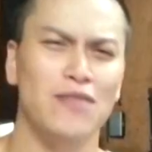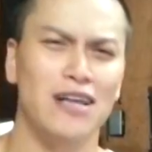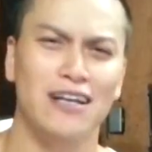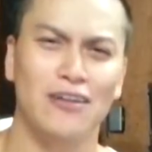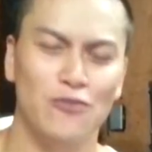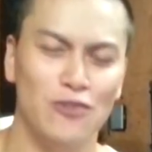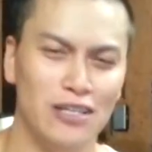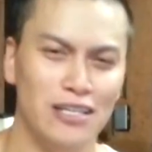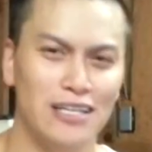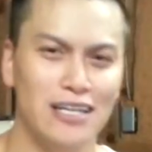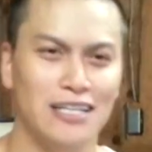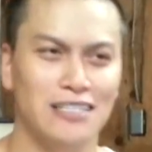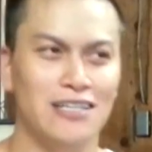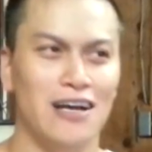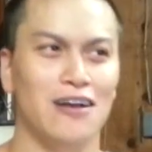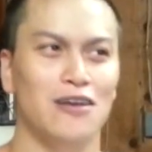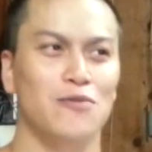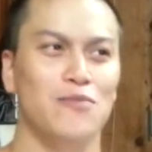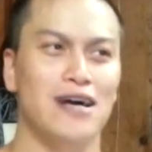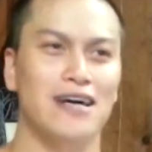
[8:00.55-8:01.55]
not really going to
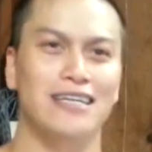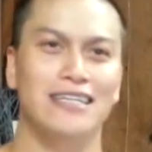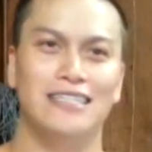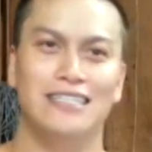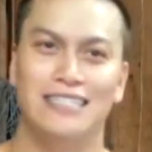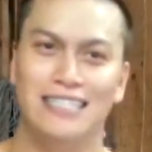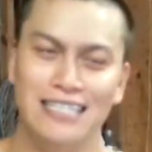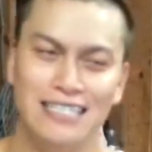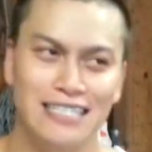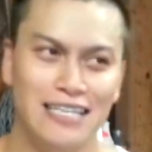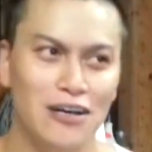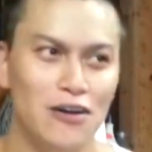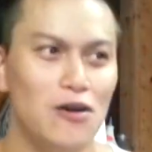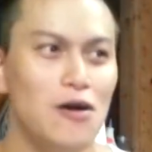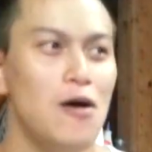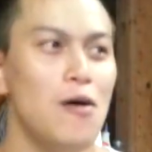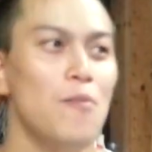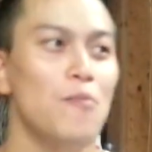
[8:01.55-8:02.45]
talk about it in detail,